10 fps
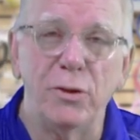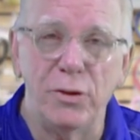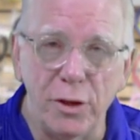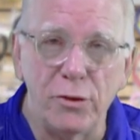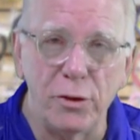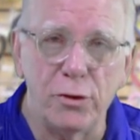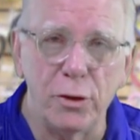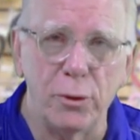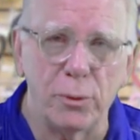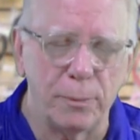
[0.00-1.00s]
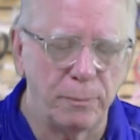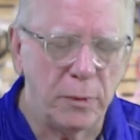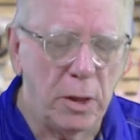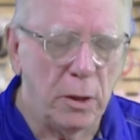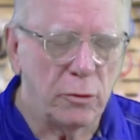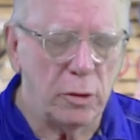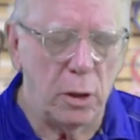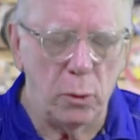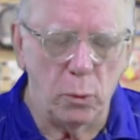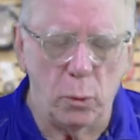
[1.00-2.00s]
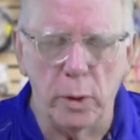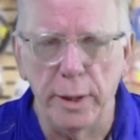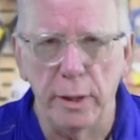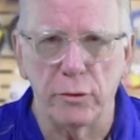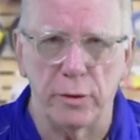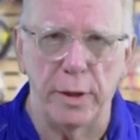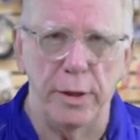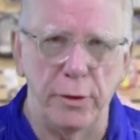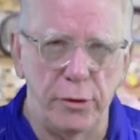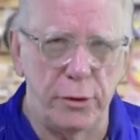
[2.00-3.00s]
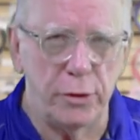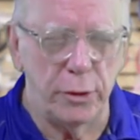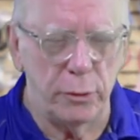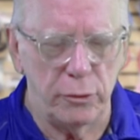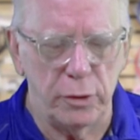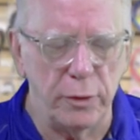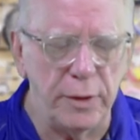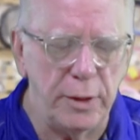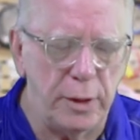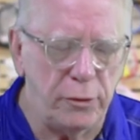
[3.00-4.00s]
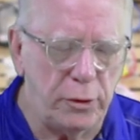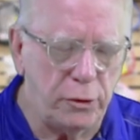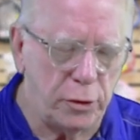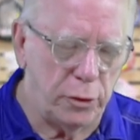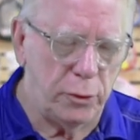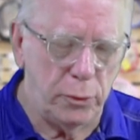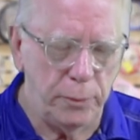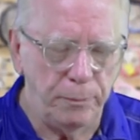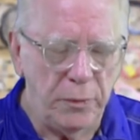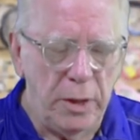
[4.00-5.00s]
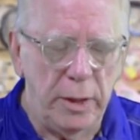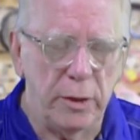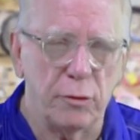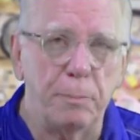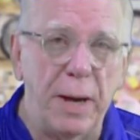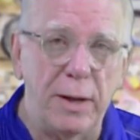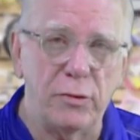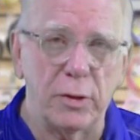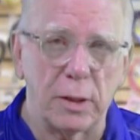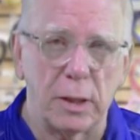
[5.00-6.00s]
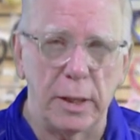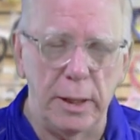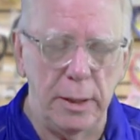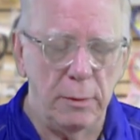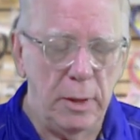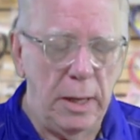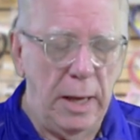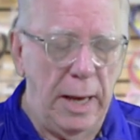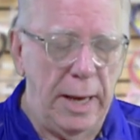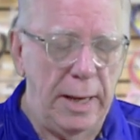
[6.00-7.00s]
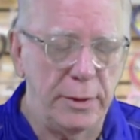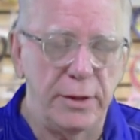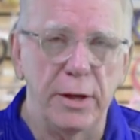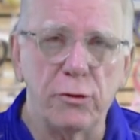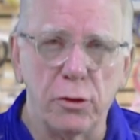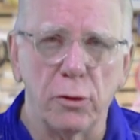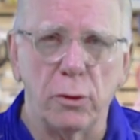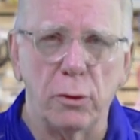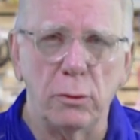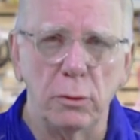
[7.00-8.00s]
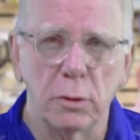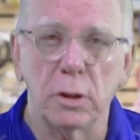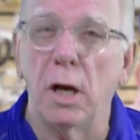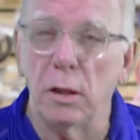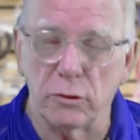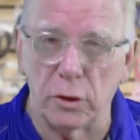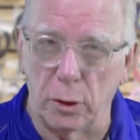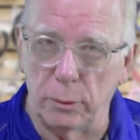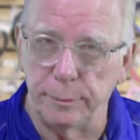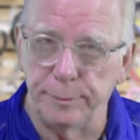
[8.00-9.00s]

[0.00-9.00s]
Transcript: Digi 2. So what is the Digi 2? So the Digi 2 is basically a digital console.